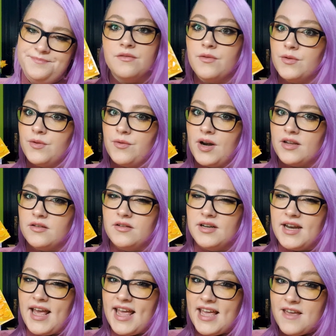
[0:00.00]
For the record,
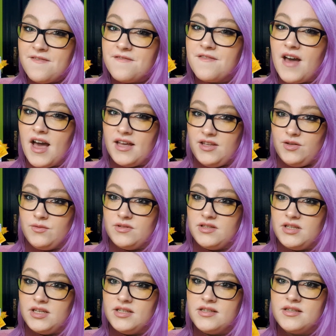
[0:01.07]
if I use
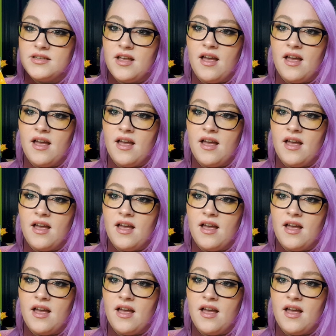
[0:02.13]
this,